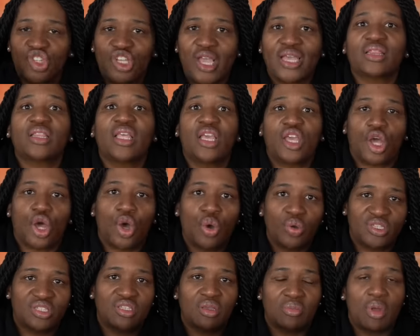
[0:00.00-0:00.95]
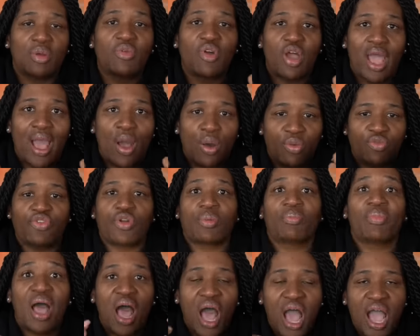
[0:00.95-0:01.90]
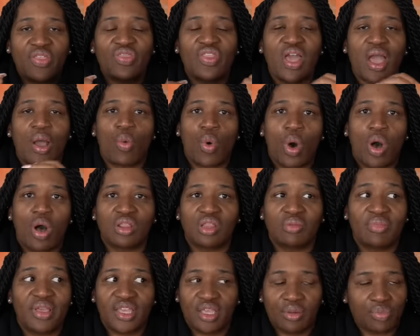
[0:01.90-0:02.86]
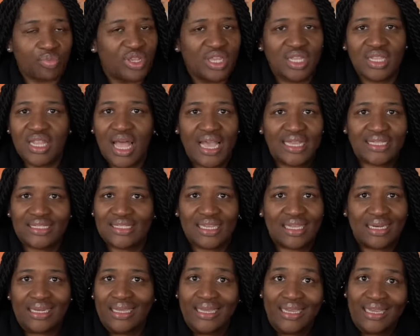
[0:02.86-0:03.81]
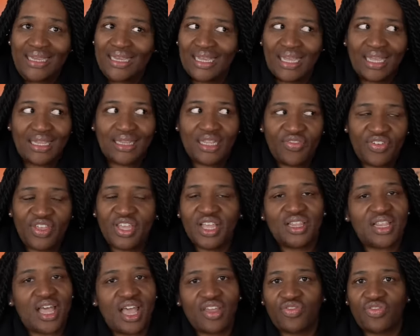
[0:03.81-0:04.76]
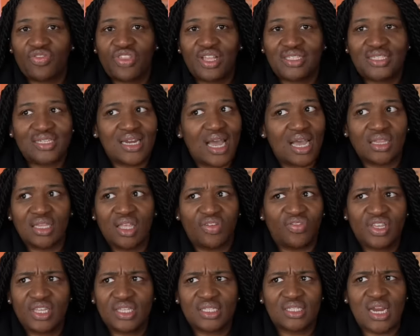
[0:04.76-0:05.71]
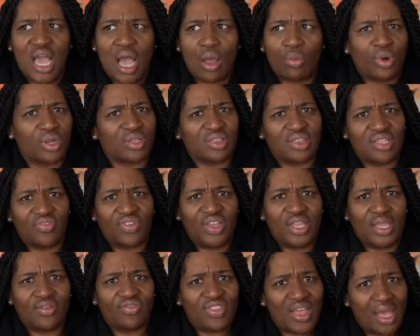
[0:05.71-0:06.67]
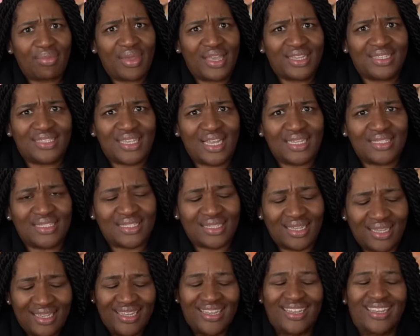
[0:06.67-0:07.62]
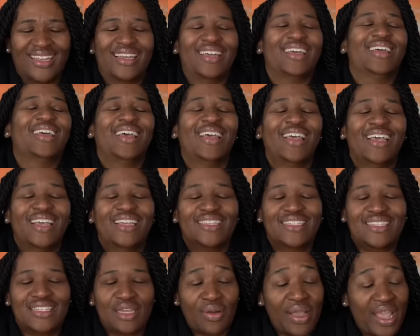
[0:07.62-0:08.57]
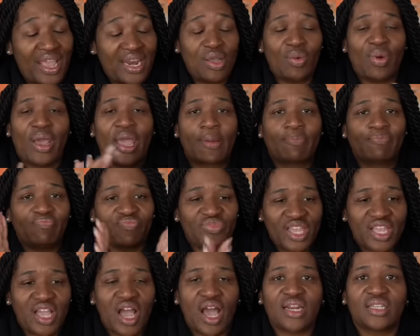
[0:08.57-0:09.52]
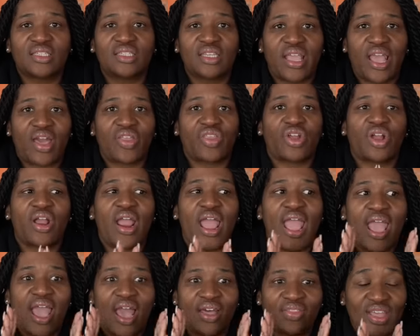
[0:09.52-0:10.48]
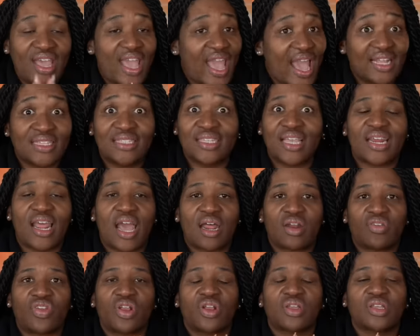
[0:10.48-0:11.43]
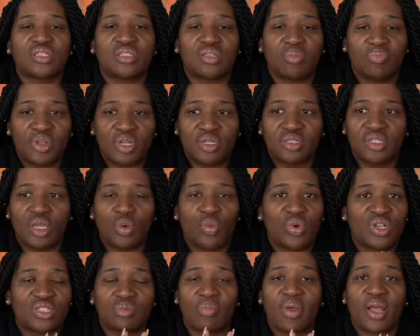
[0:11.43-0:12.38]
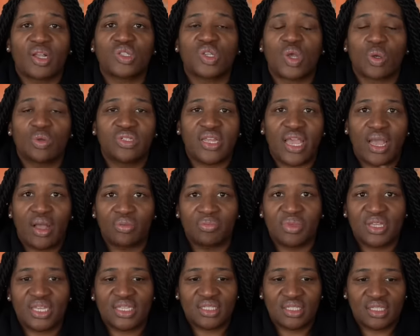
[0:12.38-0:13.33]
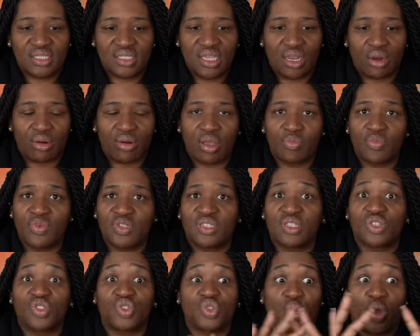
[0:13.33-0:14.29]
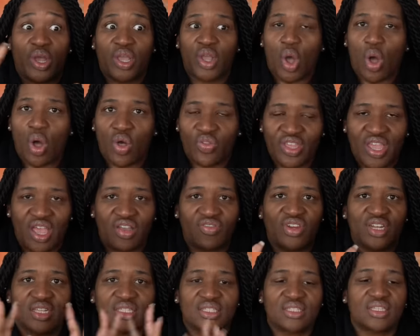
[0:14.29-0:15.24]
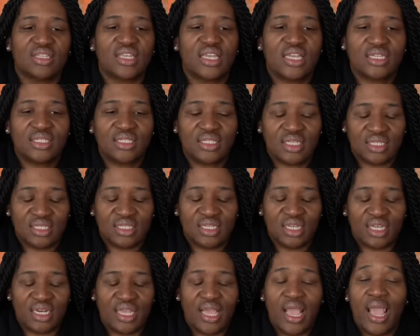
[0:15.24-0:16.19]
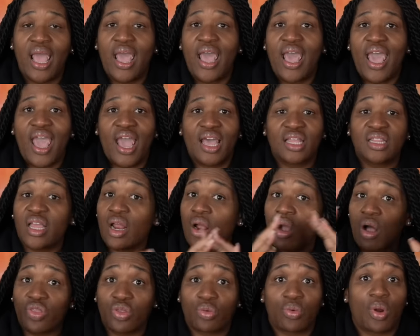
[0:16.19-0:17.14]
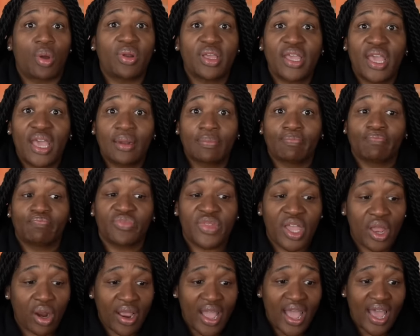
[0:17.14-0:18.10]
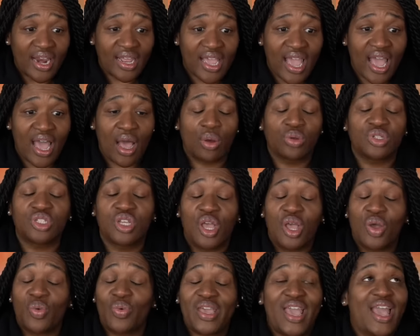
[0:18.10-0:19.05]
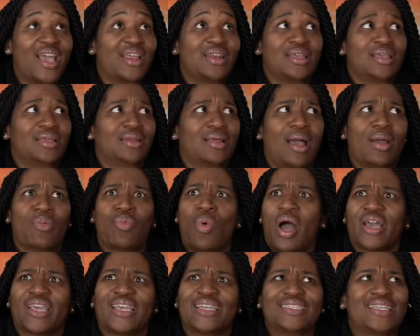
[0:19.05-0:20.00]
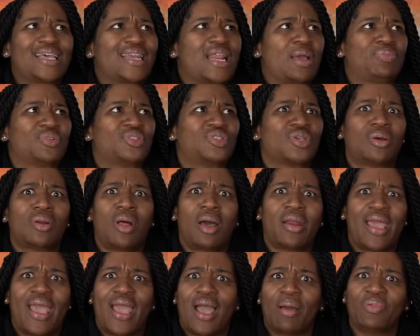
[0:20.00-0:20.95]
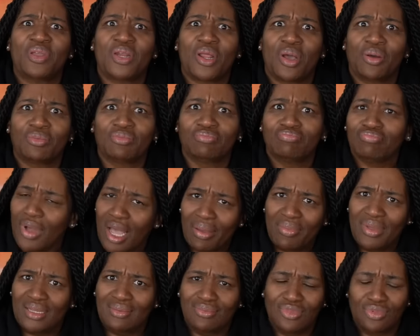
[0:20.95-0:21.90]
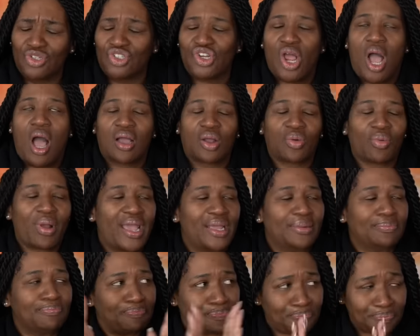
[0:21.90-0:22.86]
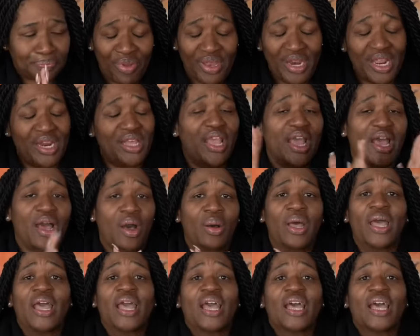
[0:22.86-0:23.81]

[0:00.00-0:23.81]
gently coax him out from behind that wall and make him realize that living a life that's not living is not worth living, if that makes sense. So anyway, they got it together and they had to get out of there because the building was about to go down because the C R M was destroying all the evidence that they existed. And they're on the road again. They are heading out. We ended our Walking Dead episode on a happy note. I mean, shock, right? But anyhow,